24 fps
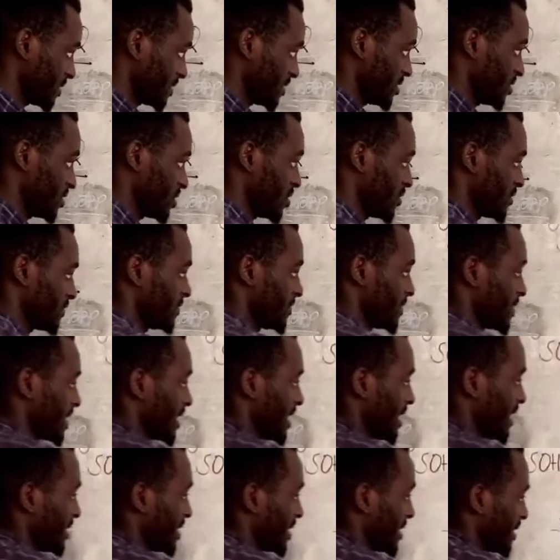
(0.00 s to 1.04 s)
Don't
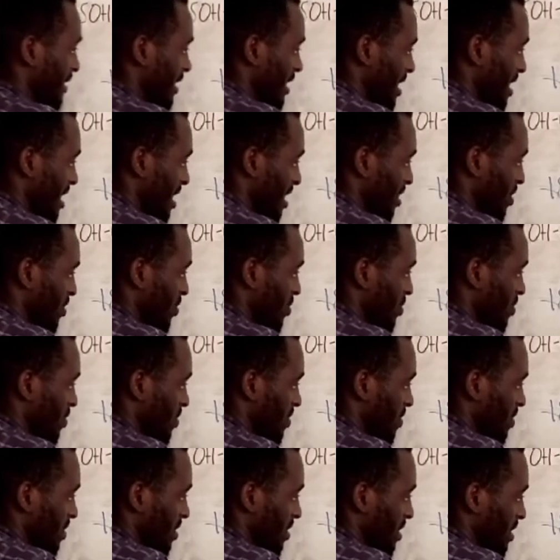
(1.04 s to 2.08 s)
forget that the angle
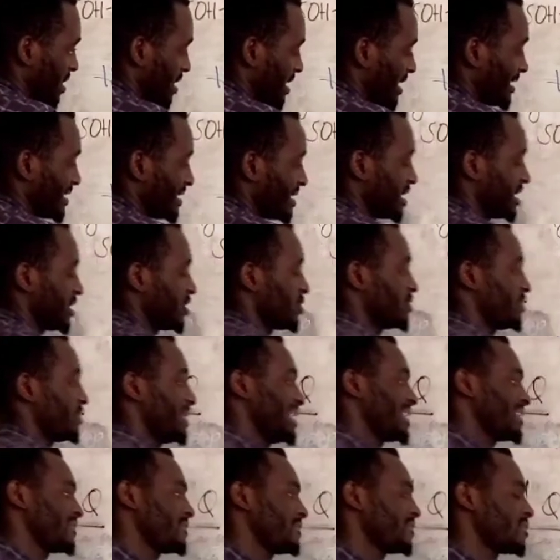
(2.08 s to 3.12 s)
is still being
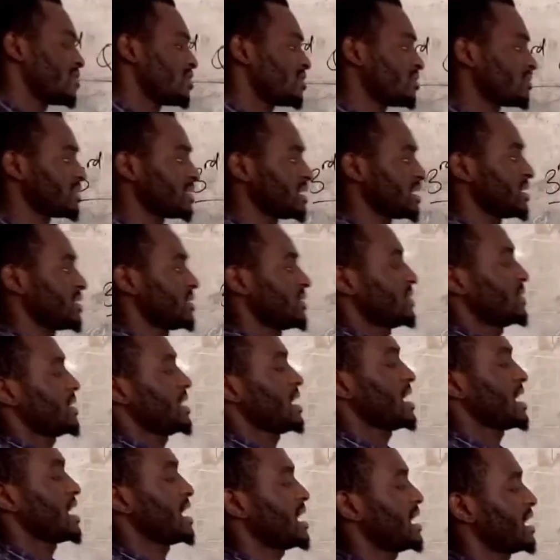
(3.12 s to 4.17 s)
formed
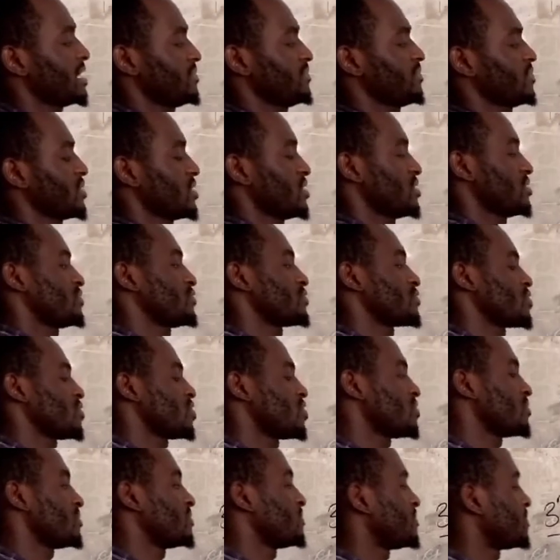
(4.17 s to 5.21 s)

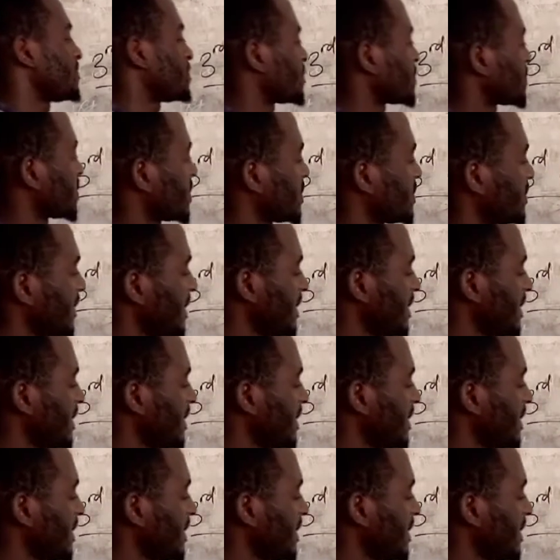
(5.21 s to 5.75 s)
from the